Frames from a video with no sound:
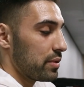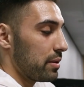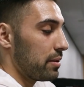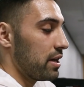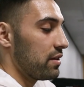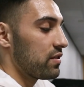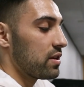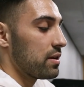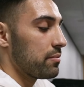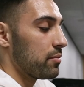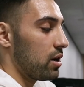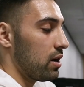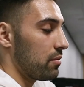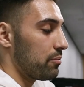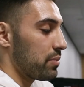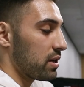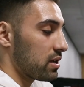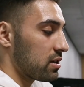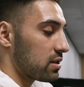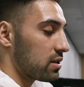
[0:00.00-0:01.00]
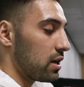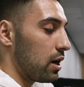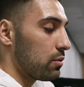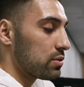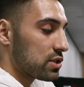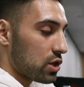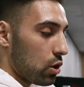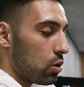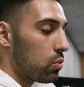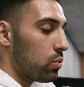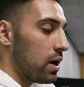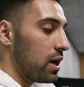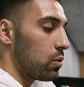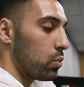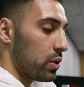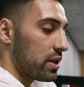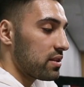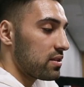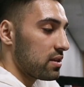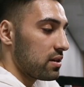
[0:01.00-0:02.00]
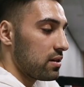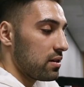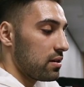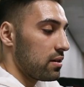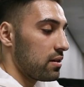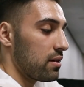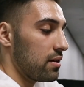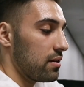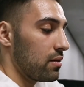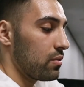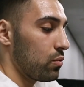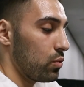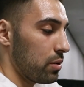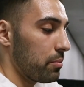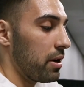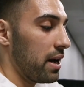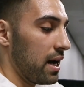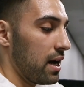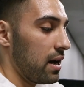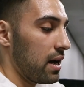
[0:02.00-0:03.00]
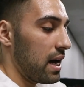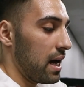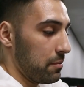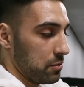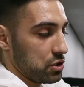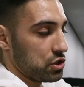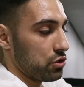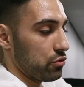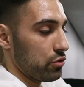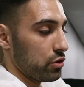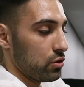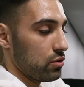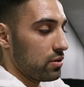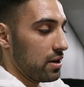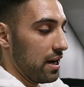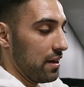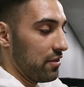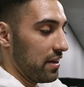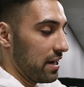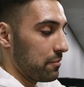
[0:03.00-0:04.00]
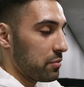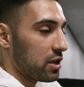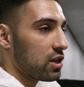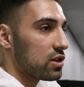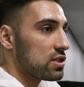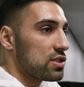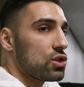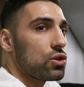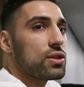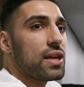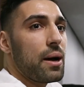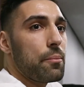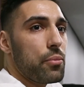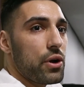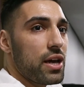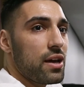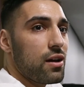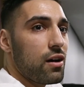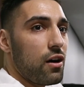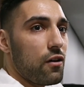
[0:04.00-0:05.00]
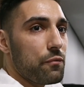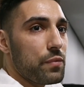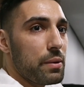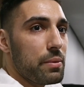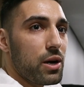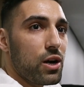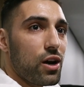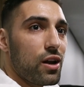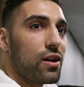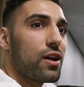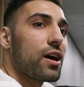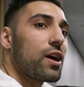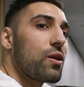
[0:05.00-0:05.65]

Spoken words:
Well, I was going well with my amateur route, and then because I took that break off, people are kind of